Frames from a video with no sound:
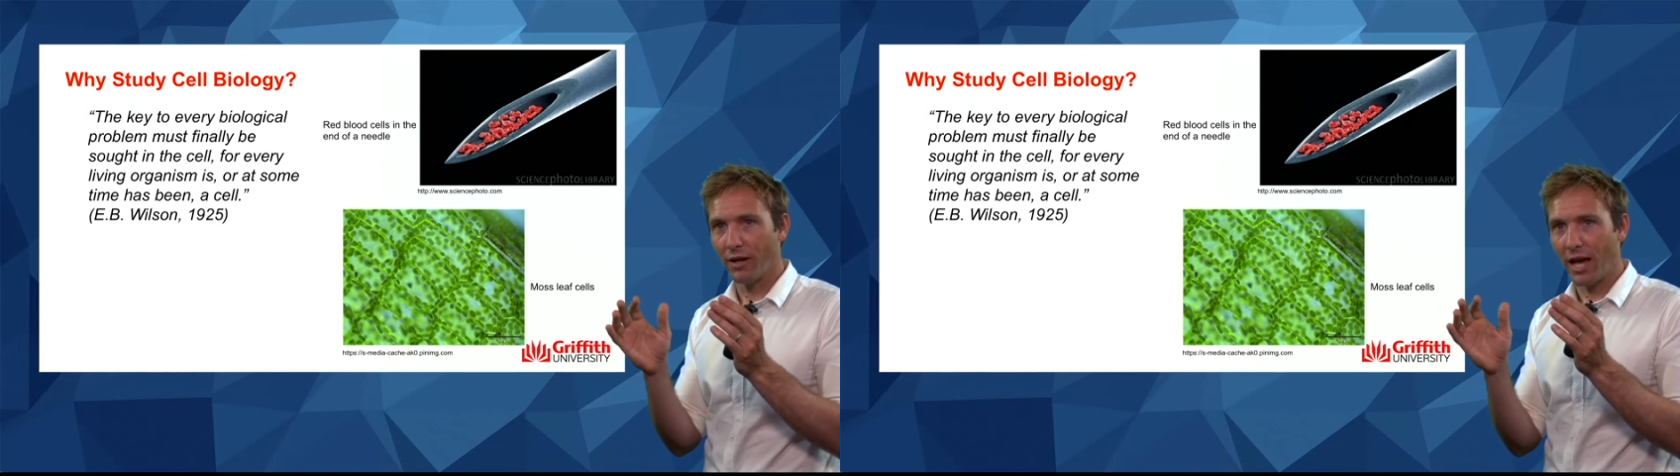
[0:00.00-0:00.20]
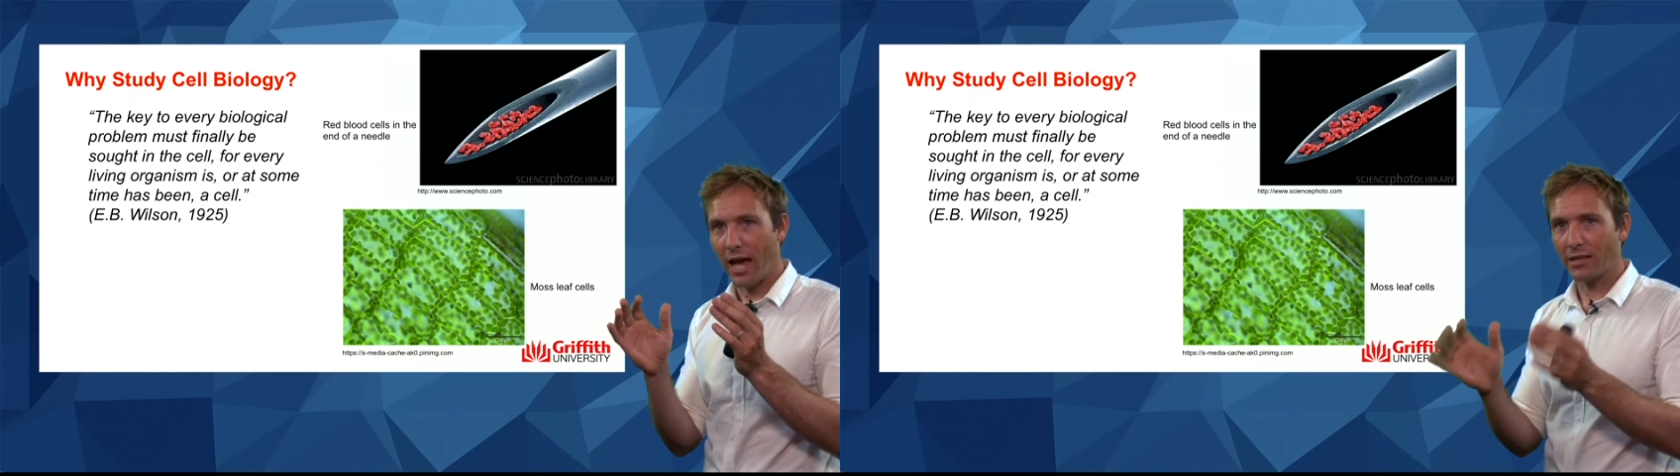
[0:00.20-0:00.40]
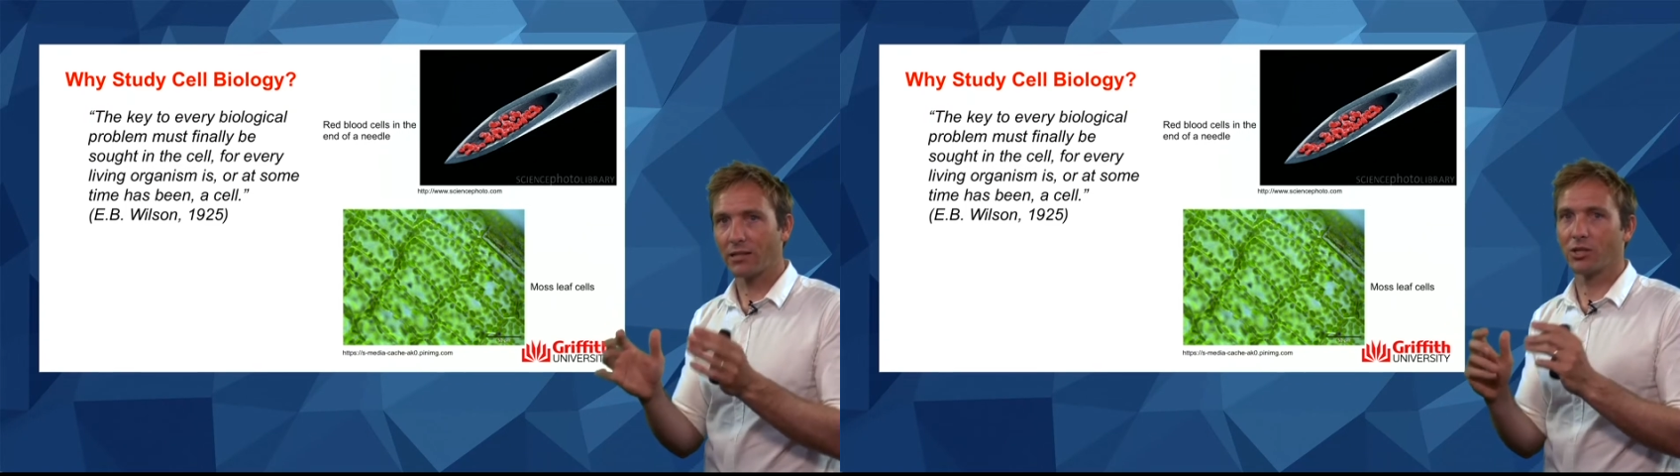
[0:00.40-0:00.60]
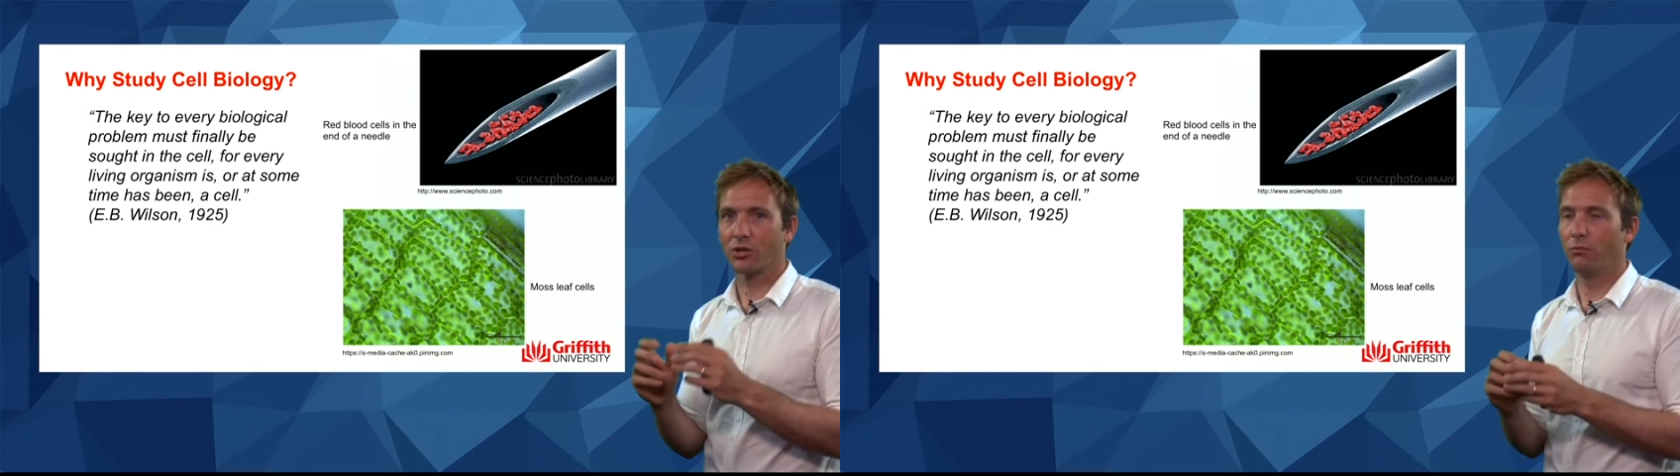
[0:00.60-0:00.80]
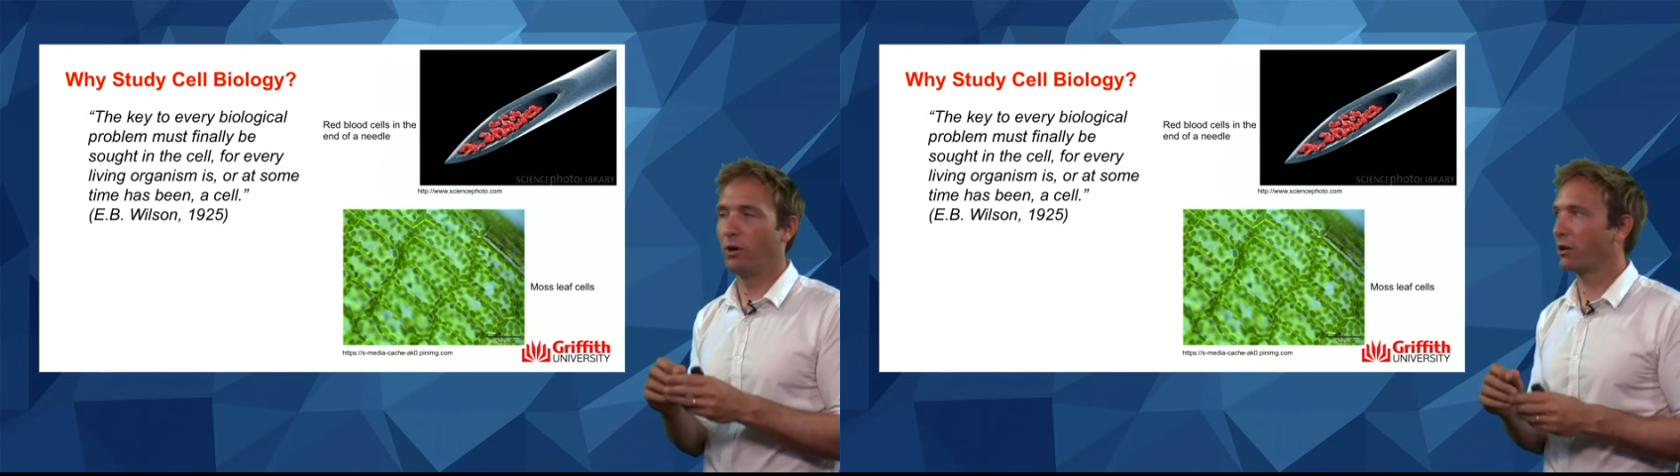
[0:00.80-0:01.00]
access to
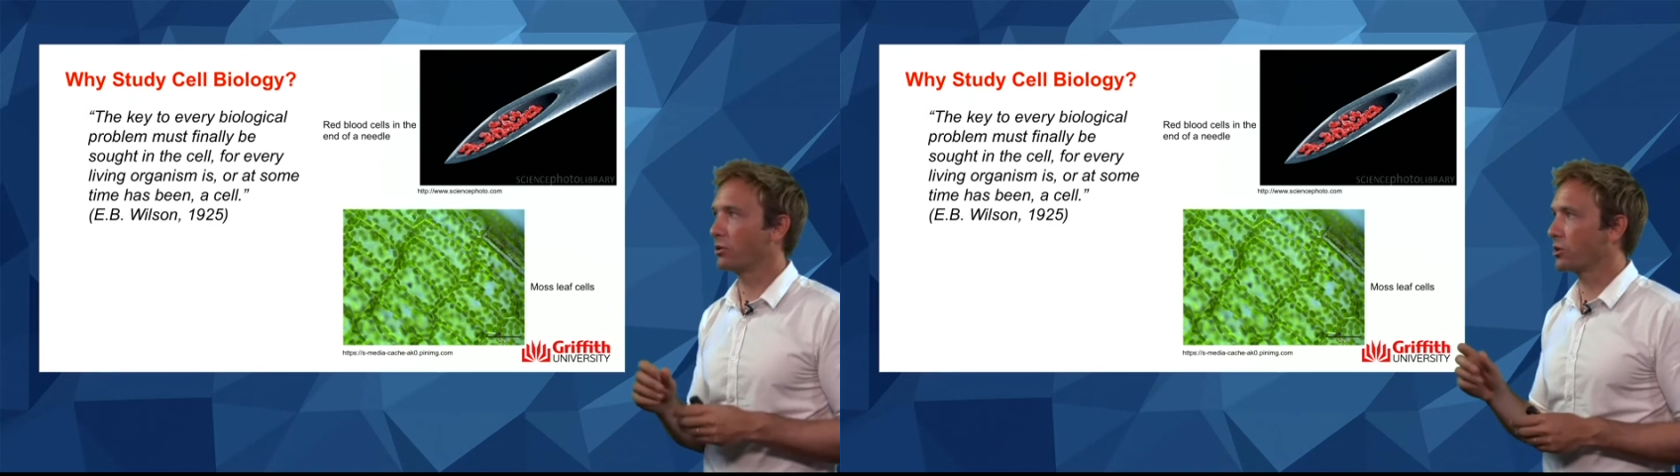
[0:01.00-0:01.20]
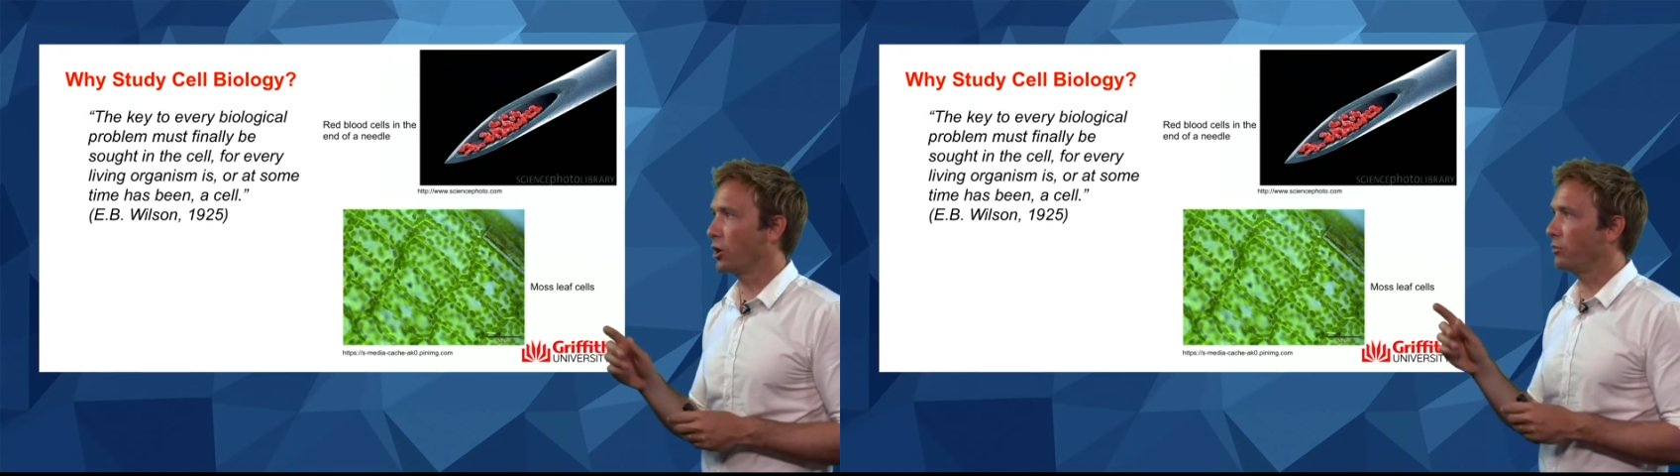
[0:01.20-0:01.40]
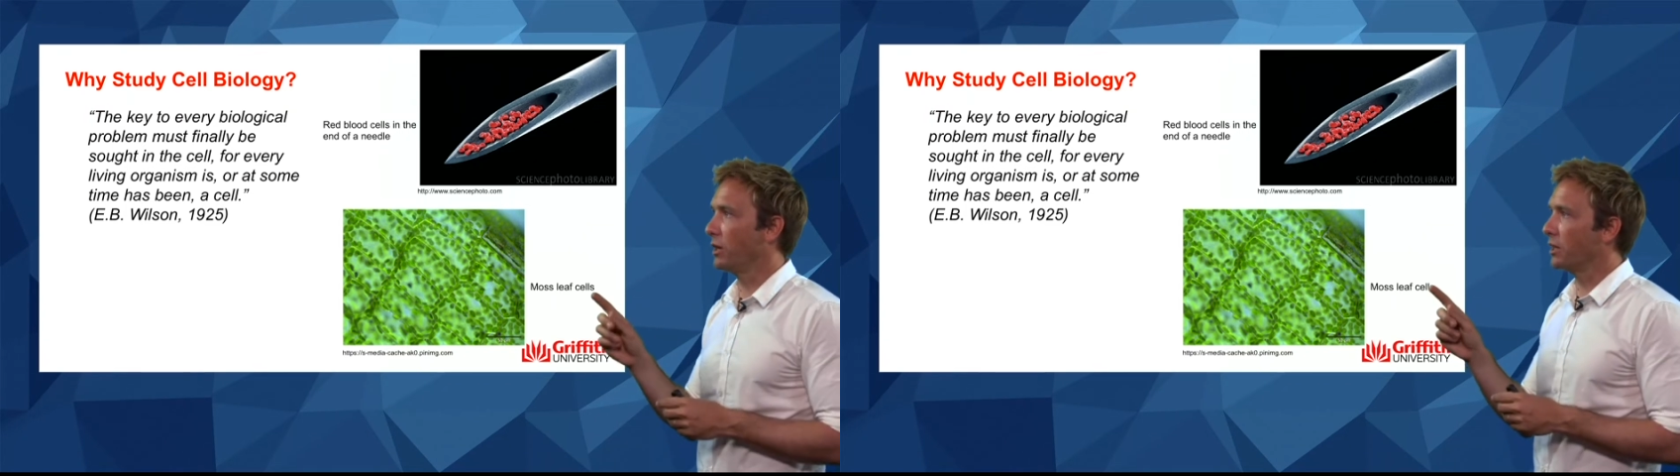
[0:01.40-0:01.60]
a microscope